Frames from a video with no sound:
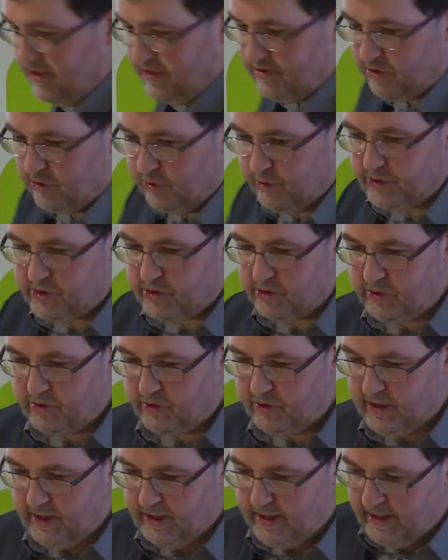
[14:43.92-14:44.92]
it's
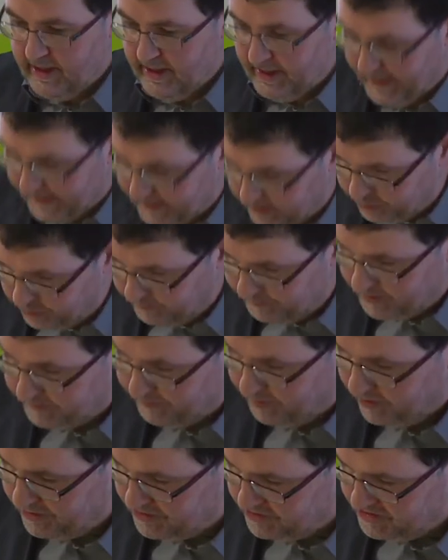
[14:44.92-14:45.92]
also economic
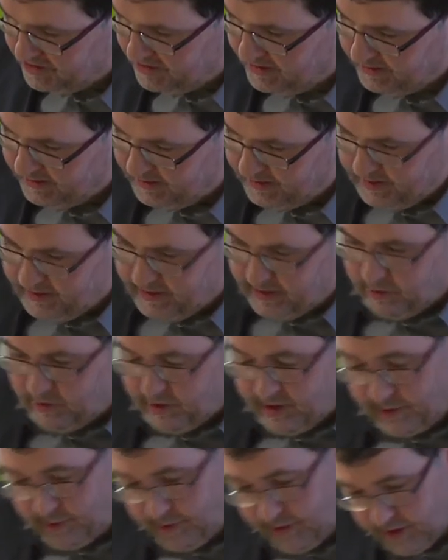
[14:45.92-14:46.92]
policy,
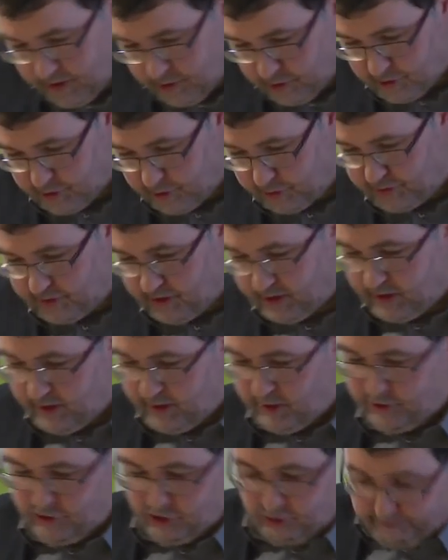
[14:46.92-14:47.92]
where I think you should
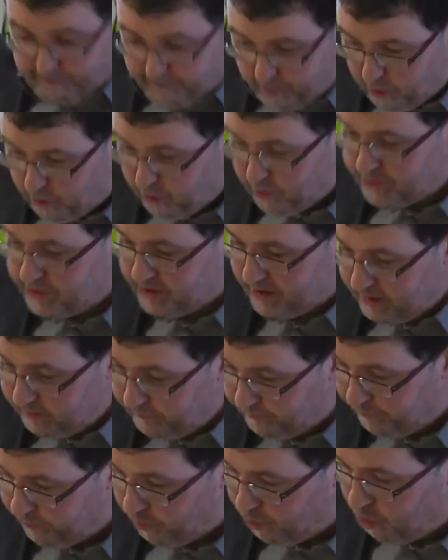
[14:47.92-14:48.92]
uh, support,
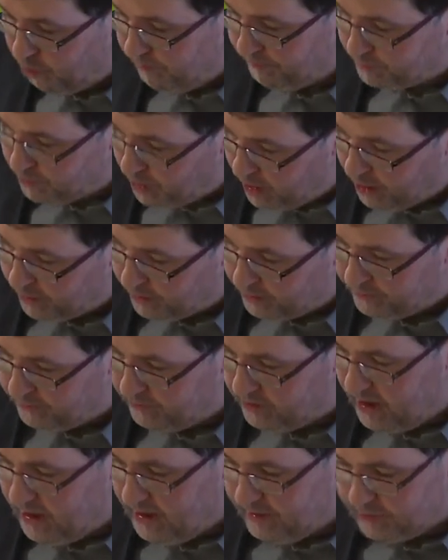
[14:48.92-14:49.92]
inform,
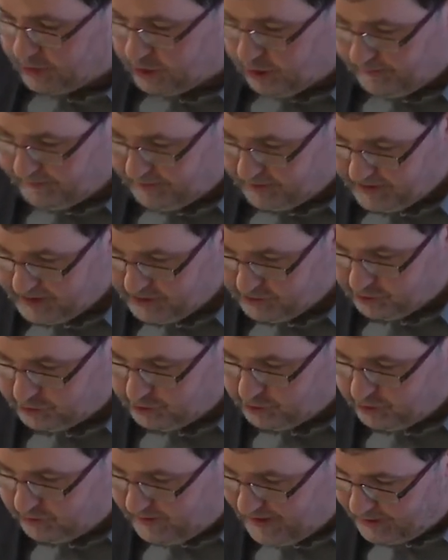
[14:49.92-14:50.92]
target the companies to
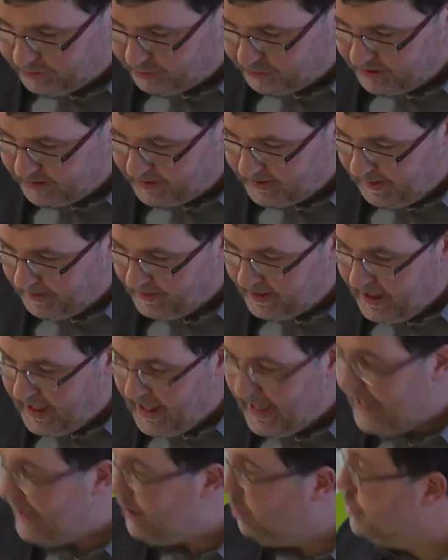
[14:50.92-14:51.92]
do the right thing.
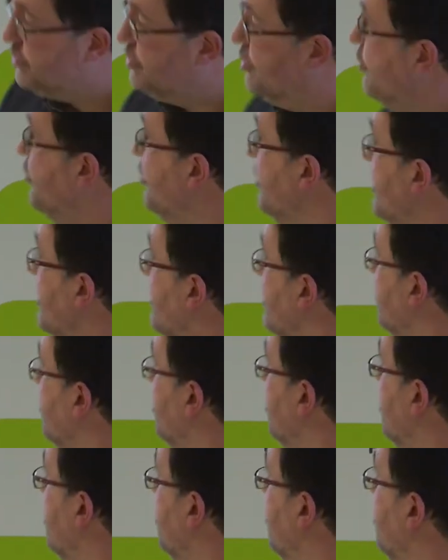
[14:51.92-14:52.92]
And I also think
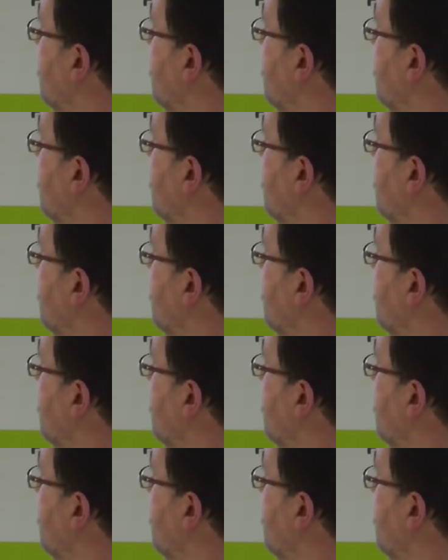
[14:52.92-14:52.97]
the,